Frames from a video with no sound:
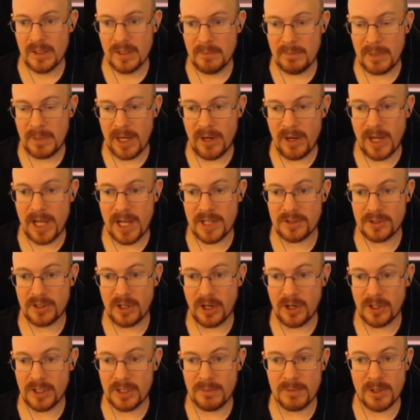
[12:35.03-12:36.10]
Biohazard,
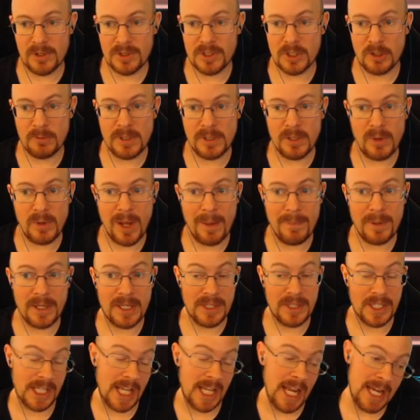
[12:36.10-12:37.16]
are the most OP weapon
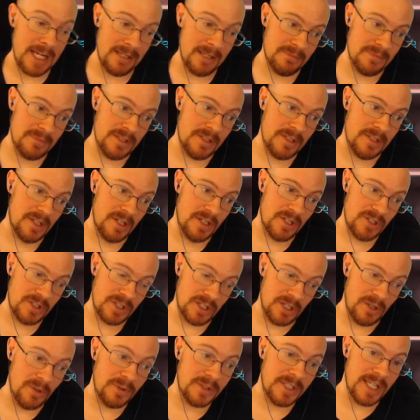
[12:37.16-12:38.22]
in the game.
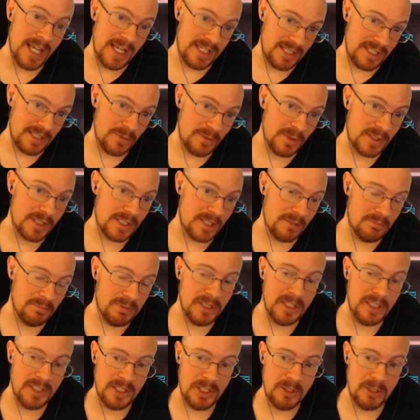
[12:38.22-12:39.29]
So yes, it was
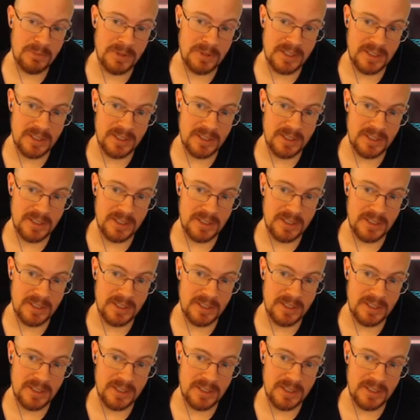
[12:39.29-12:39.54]
completely OP.